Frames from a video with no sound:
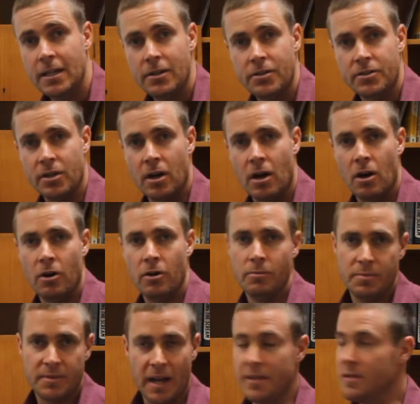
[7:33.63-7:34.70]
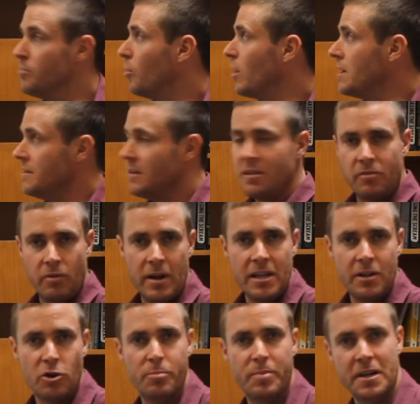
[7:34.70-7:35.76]
So say the breathing thing,
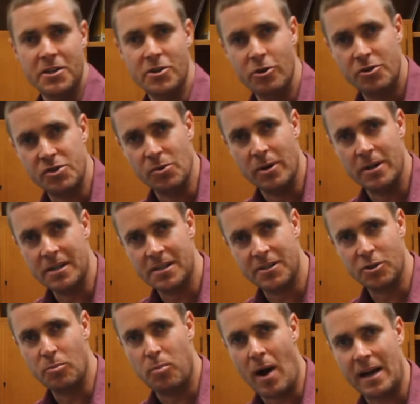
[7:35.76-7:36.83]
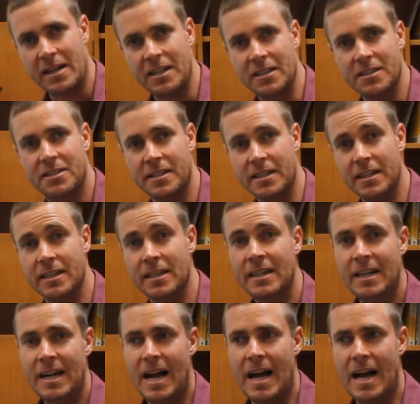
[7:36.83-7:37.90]
you're a bit new to it and you're still practicing it
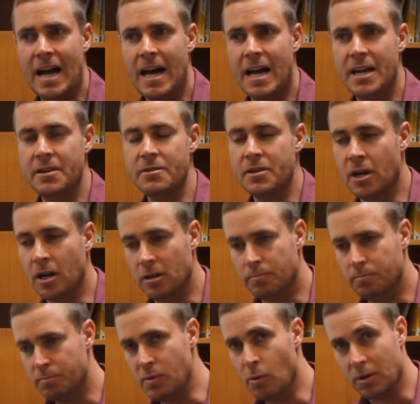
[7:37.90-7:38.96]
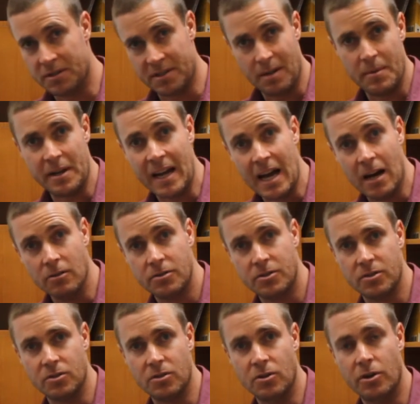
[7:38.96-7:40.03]
and you know you want something
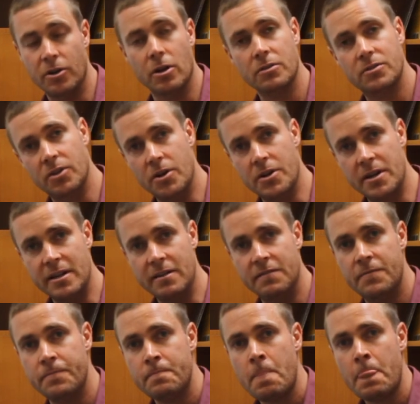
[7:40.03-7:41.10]
else or an alternative.